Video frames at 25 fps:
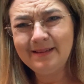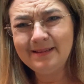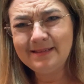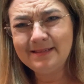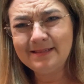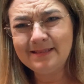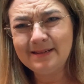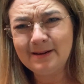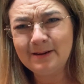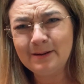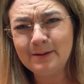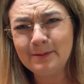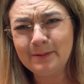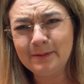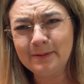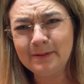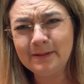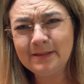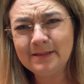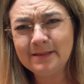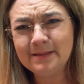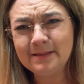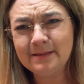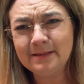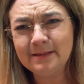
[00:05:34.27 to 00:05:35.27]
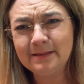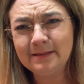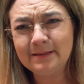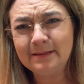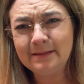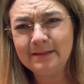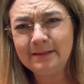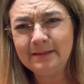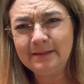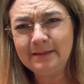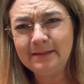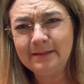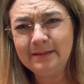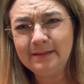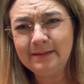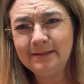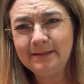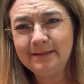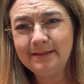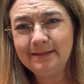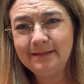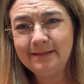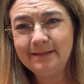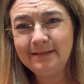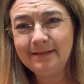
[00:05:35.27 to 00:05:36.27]
terrible, isn't it?
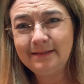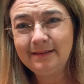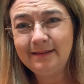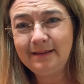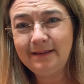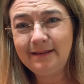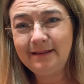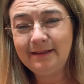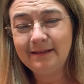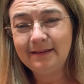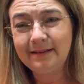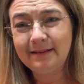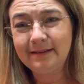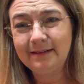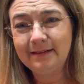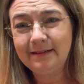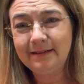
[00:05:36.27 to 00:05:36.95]
Yeah.